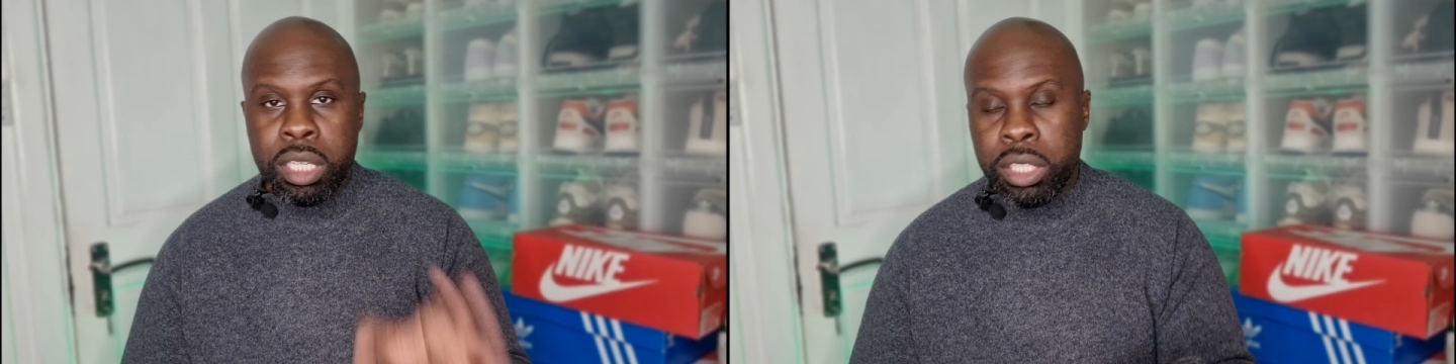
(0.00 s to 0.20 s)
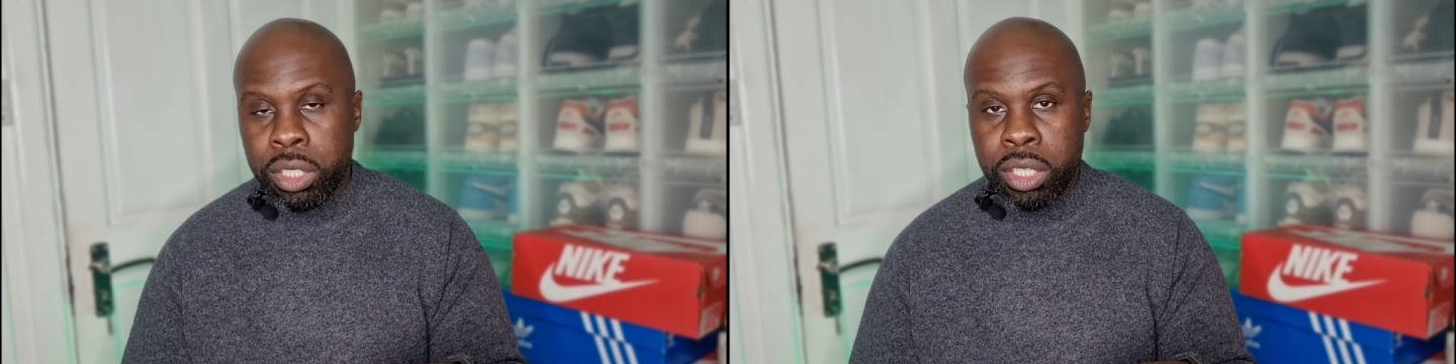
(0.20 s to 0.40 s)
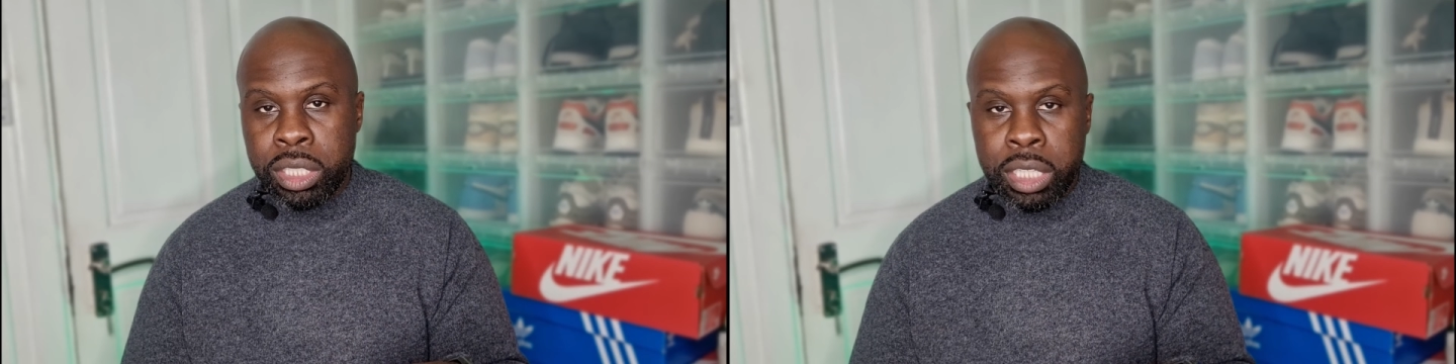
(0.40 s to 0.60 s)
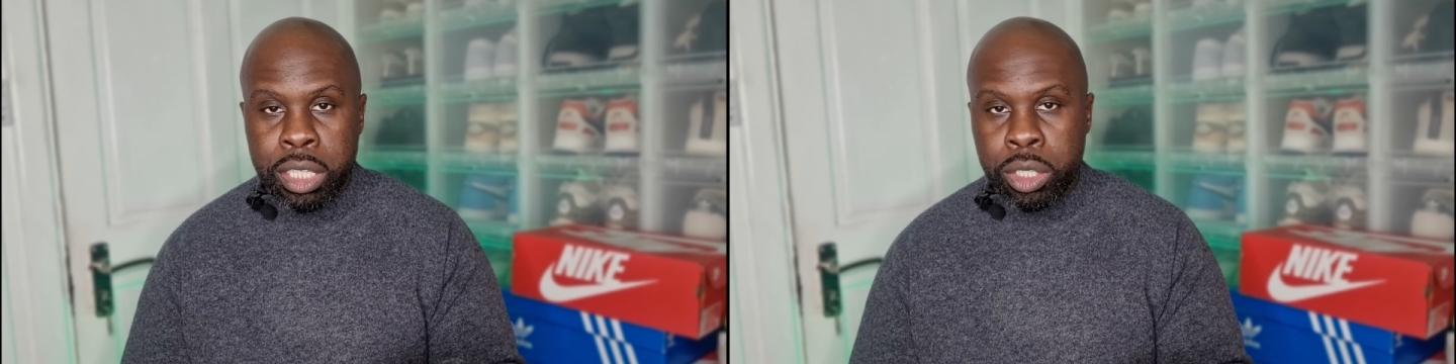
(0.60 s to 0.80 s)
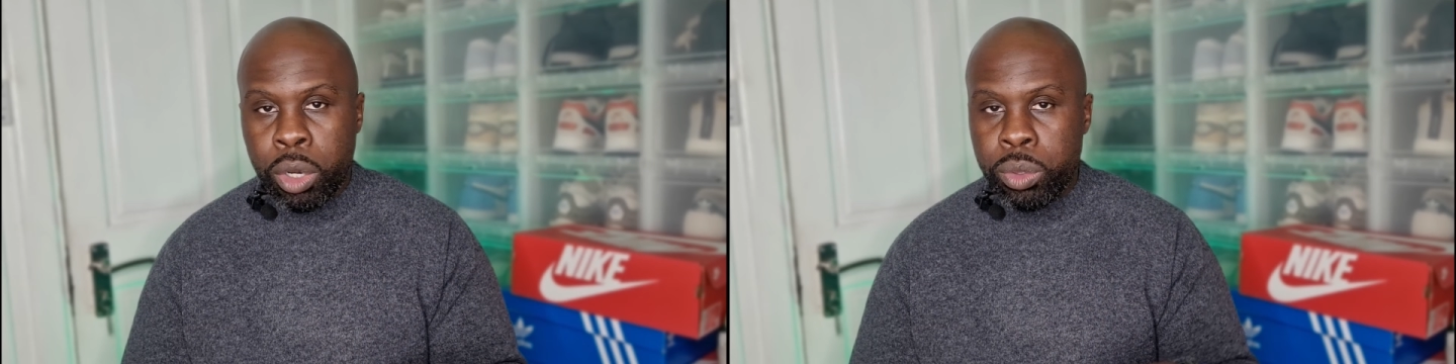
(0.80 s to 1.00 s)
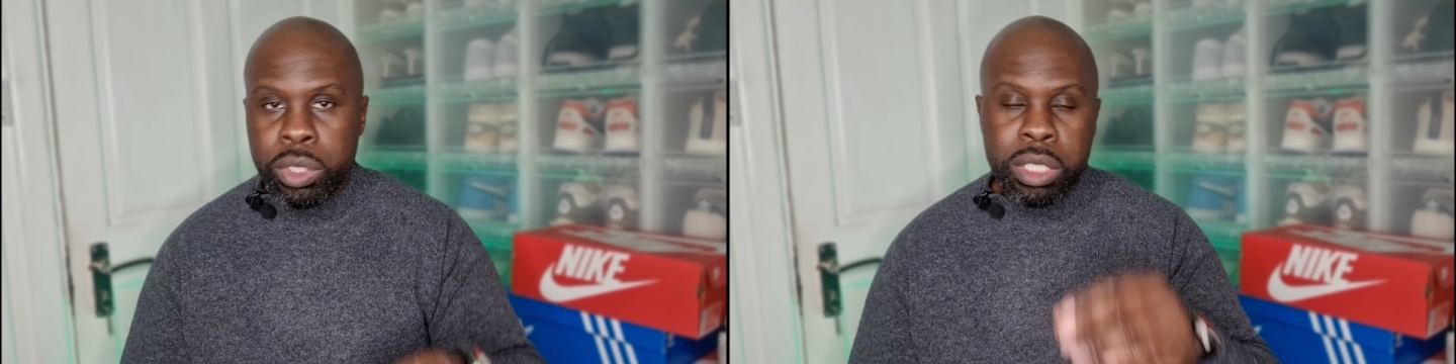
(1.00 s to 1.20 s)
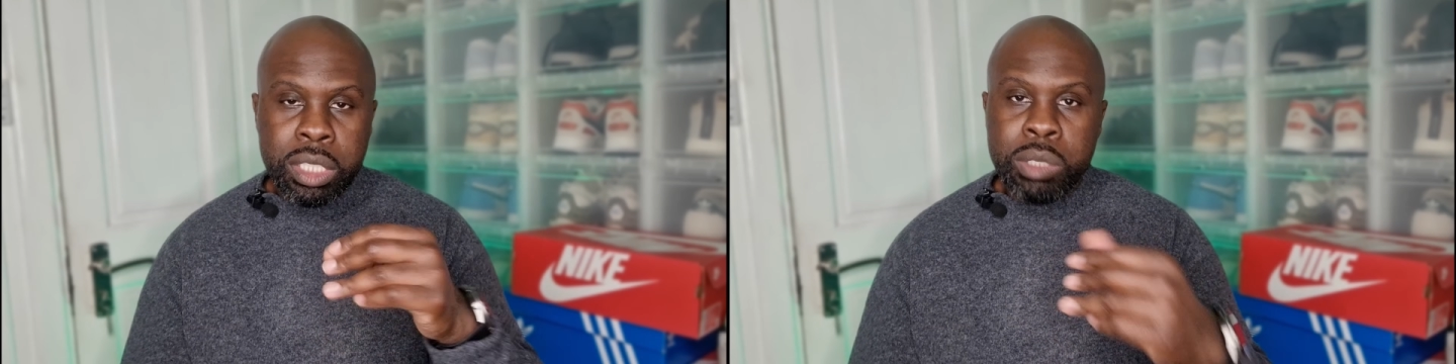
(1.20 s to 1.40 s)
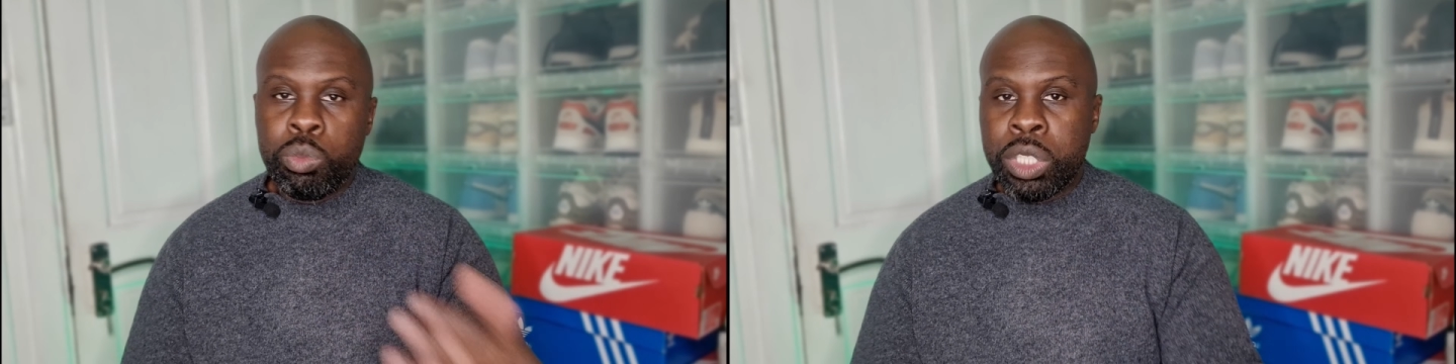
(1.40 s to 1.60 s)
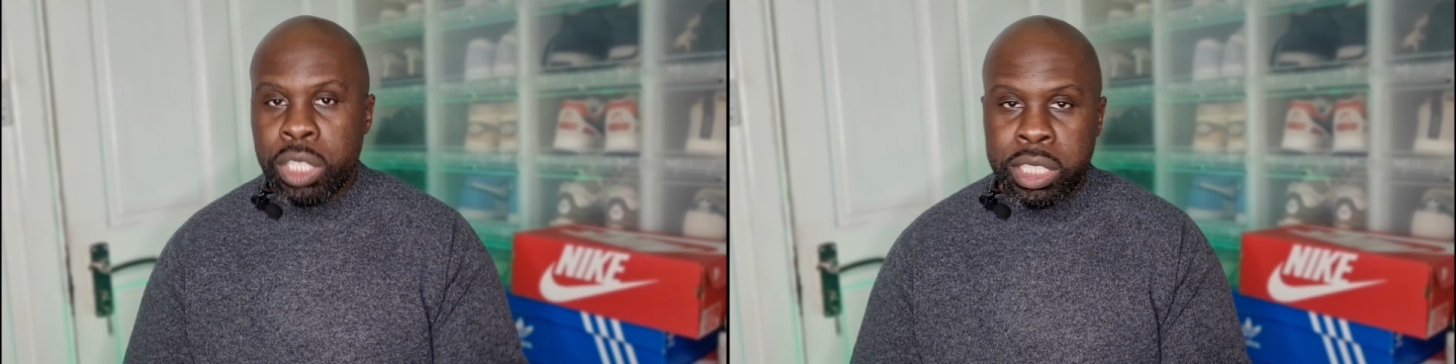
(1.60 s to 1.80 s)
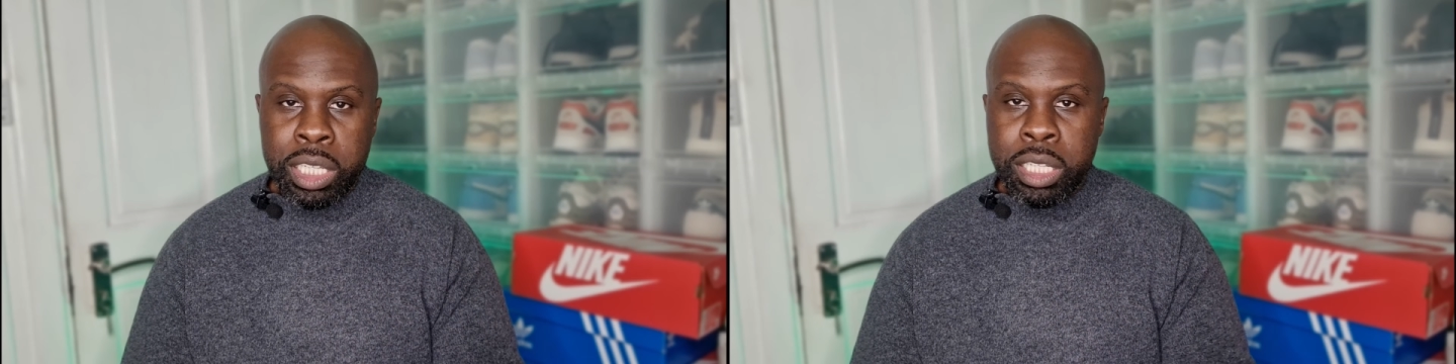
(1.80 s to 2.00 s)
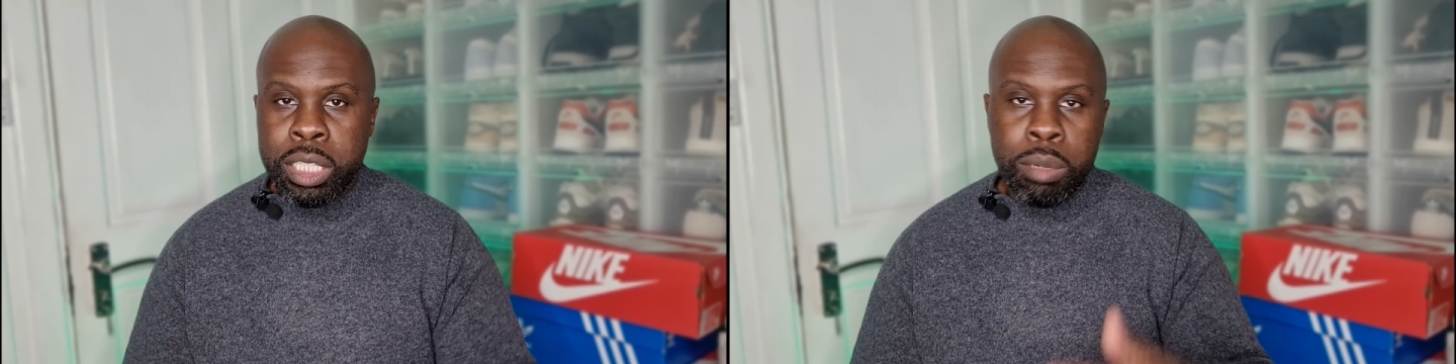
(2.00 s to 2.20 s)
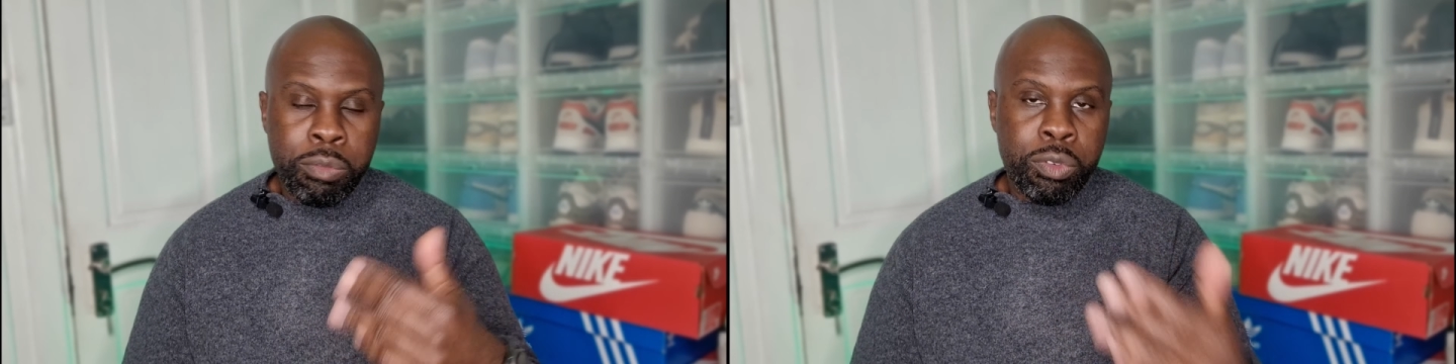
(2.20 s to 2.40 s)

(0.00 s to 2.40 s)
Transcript: you got the GOAT, which are selling them